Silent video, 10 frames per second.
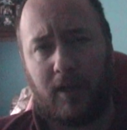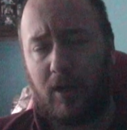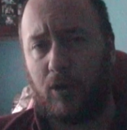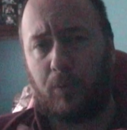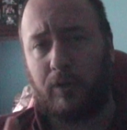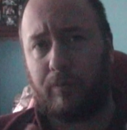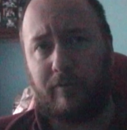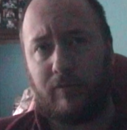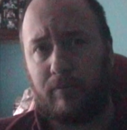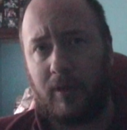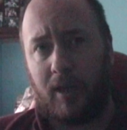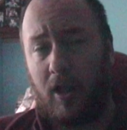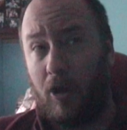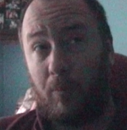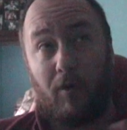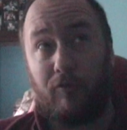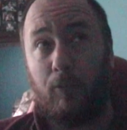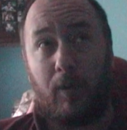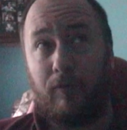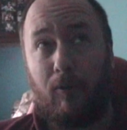I always waffle. Waffle,
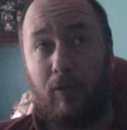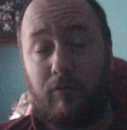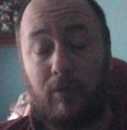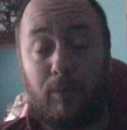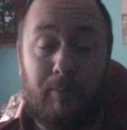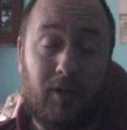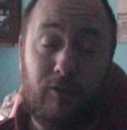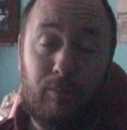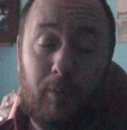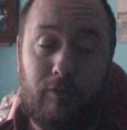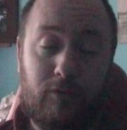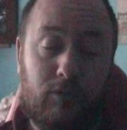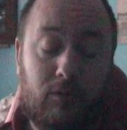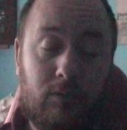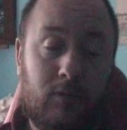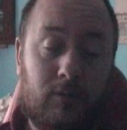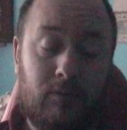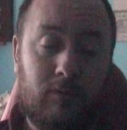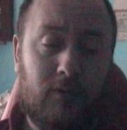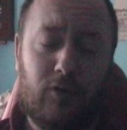waffle, waffle. I wouldn't mind some waffles.
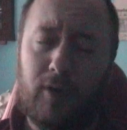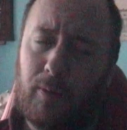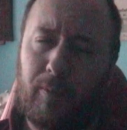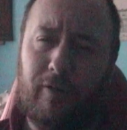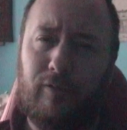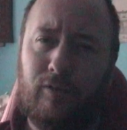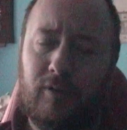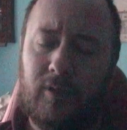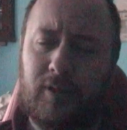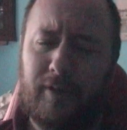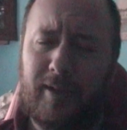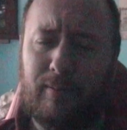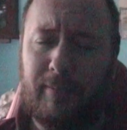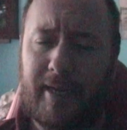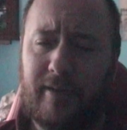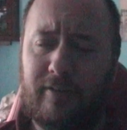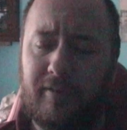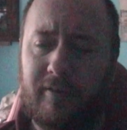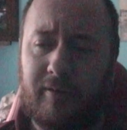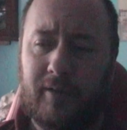I do like waffles. I had them in
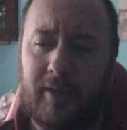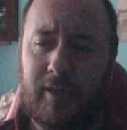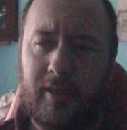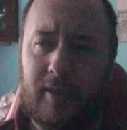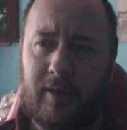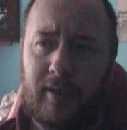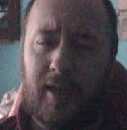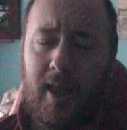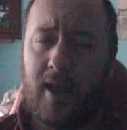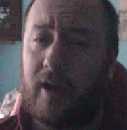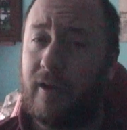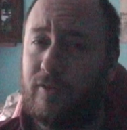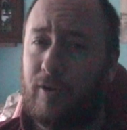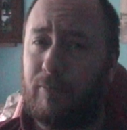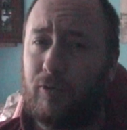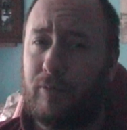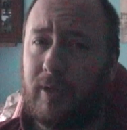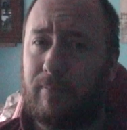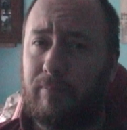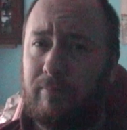ages. I'm going to stop
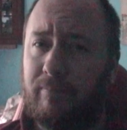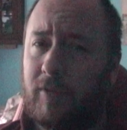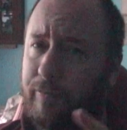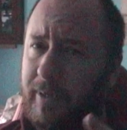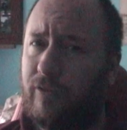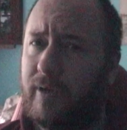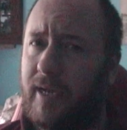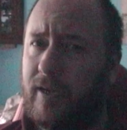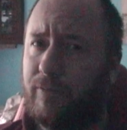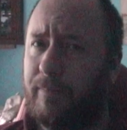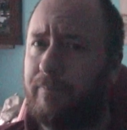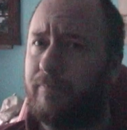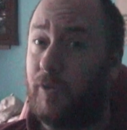talking. I'll speak to you in the next one.